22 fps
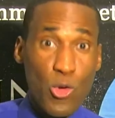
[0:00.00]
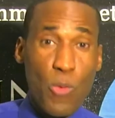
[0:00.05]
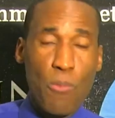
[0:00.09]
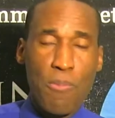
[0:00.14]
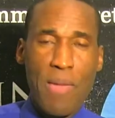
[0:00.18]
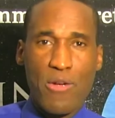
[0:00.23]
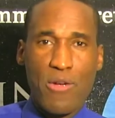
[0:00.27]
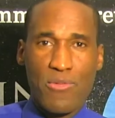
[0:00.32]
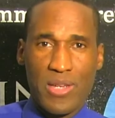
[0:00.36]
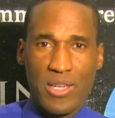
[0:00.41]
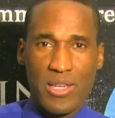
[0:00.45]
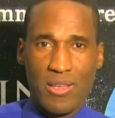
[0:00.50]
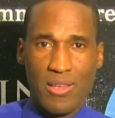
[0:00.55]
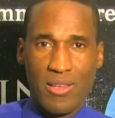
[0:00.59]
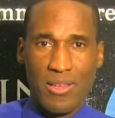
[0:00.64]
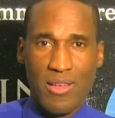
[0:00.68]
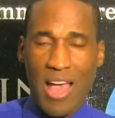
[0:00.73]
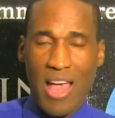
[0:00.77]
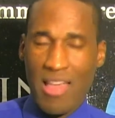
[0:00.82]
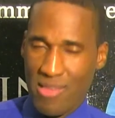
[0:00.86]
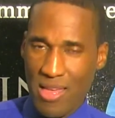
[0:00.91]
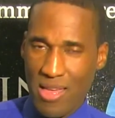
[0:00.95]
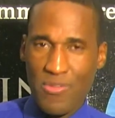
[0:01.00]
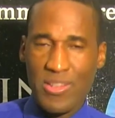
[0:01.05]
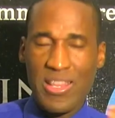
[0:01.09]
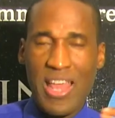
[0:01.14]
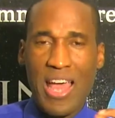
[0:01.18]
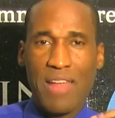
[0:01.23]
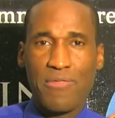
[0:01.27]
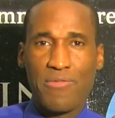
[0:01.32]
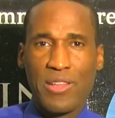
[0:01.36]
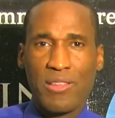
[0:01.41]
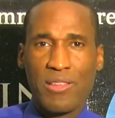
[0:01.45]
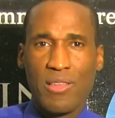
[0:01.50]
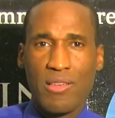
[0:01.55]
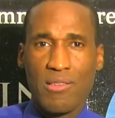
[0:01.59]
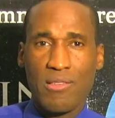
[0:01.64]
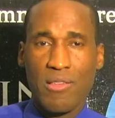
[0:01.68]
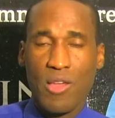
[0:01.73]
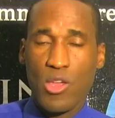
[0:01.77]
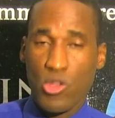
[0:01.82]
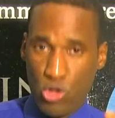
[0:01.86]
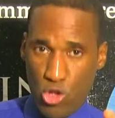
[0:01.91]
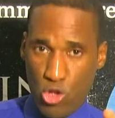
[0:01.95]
to Mary as Seventh Adventists?